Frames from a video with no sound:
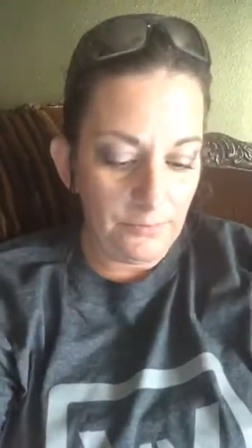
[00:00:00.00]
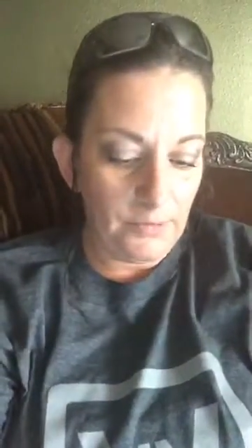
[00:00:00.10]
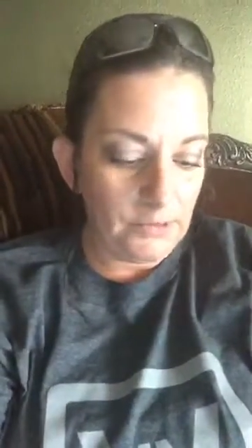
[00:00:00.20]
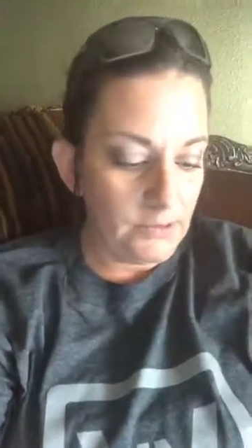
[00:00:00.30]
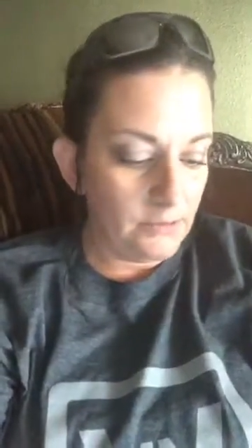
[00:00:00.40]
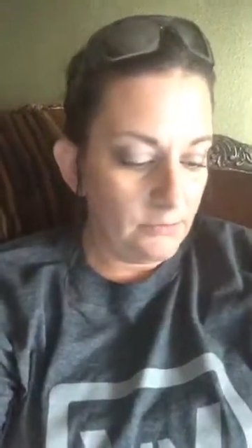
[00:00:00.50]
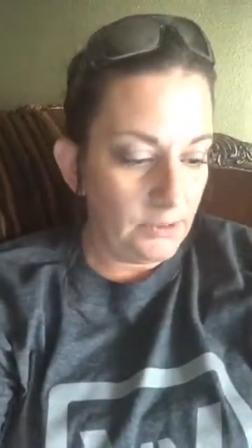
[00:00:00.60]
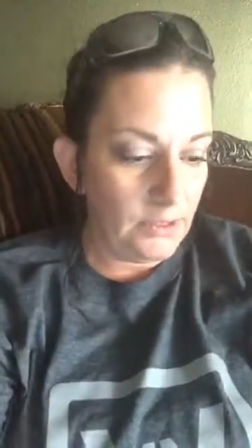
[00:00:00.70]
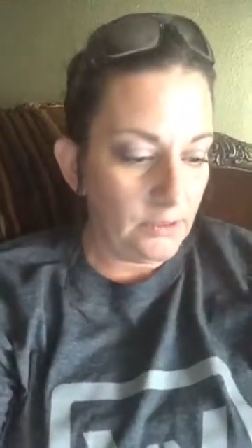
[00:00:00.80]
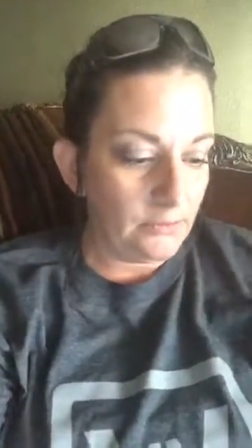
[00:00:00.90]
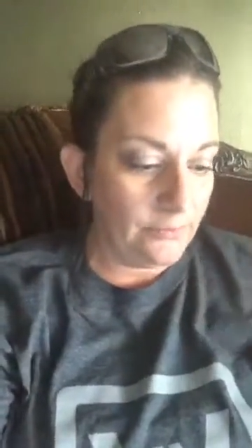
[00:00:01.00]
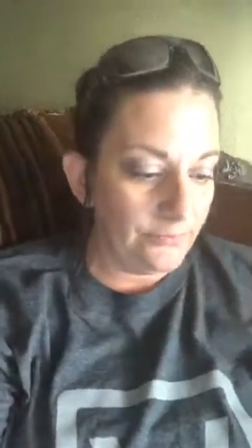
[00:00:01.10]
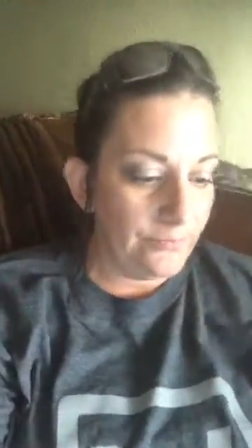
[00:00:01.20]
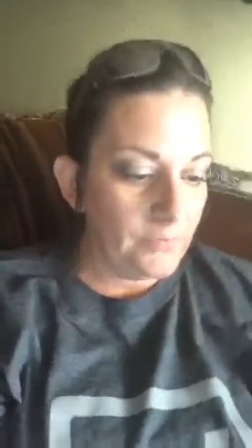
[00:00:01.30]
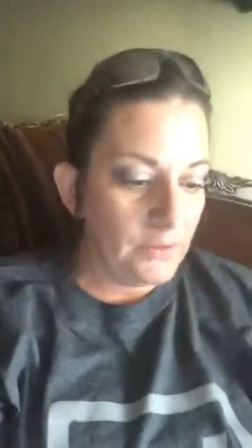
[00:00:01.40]
Let's see if we can't
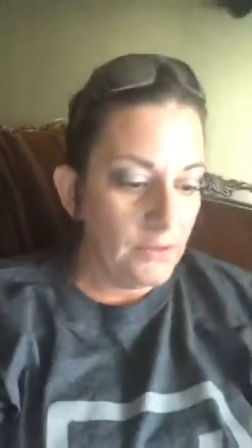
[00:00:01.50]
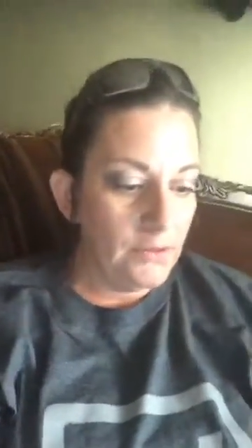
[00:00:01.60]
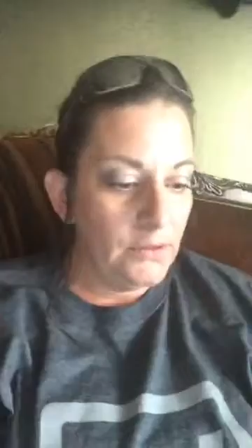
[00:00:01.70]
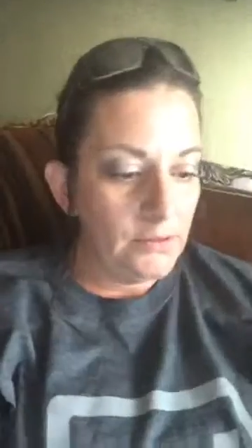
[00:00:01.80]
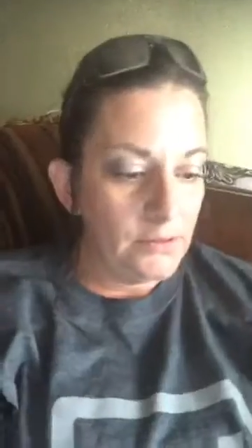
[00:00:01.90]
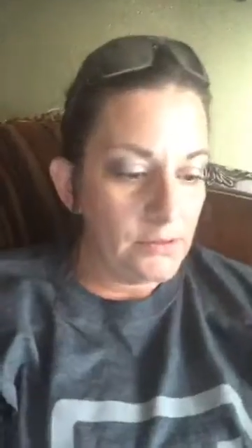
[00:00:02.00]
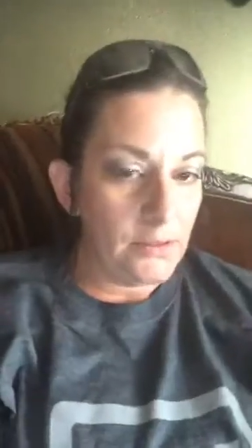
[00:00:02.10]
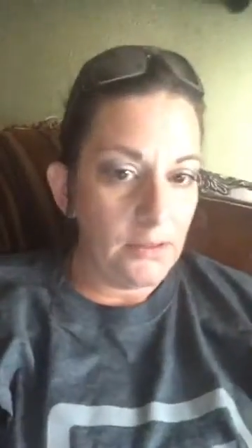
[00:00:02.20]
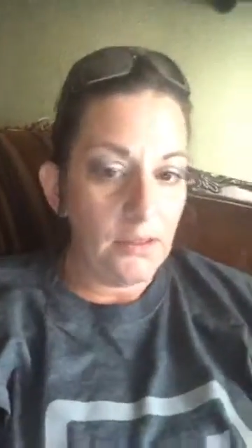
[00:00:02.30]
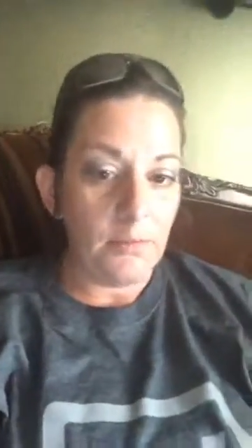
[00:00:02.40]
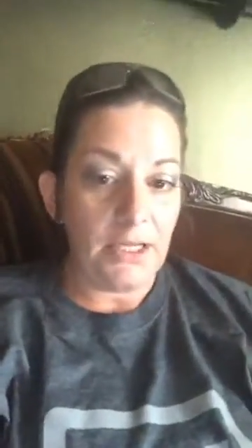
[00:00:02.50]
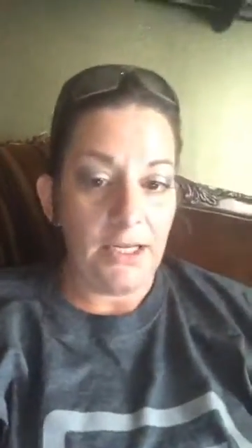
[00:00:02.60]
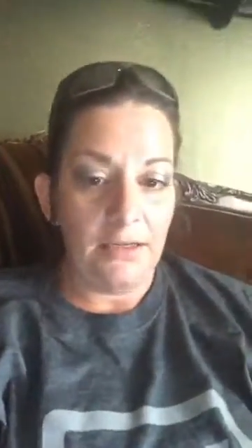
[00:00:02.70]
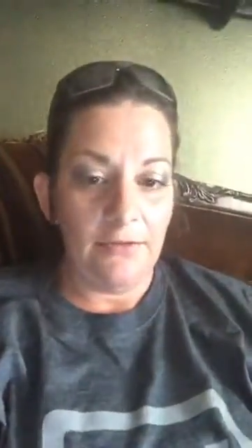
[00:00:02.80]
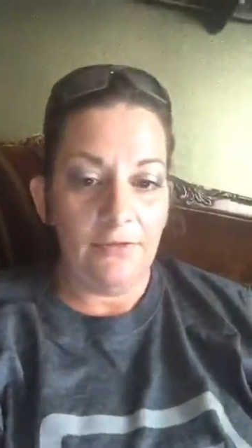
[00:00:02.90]
send him an
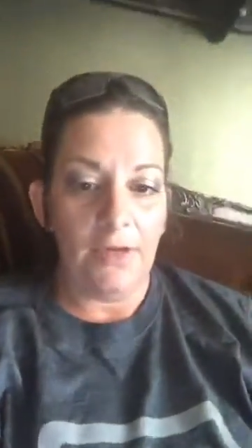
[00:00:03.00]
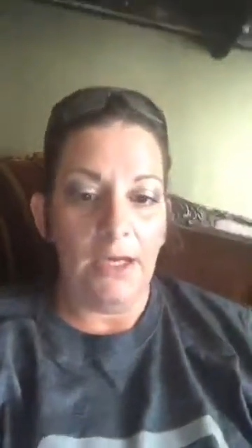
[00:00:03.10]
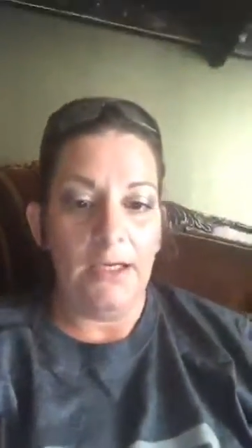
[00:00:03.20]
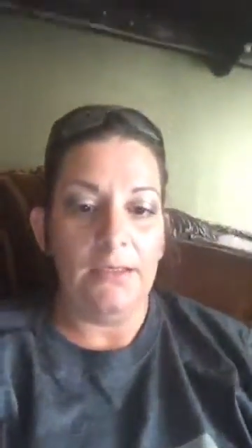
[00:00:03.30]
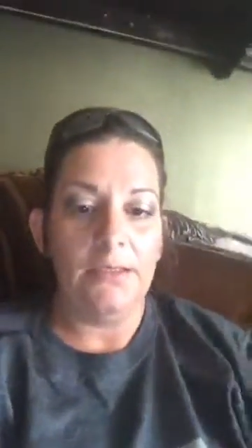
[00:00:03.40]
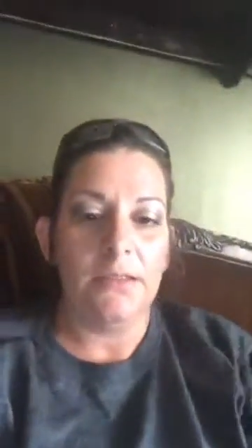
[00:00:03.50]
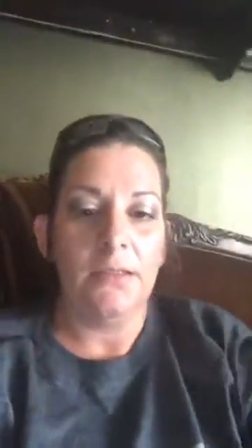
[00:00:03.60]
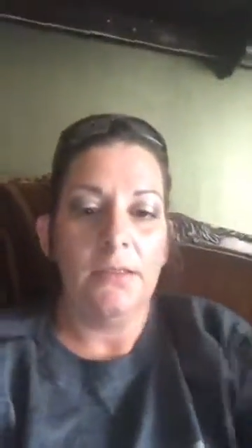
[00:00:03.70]
invite.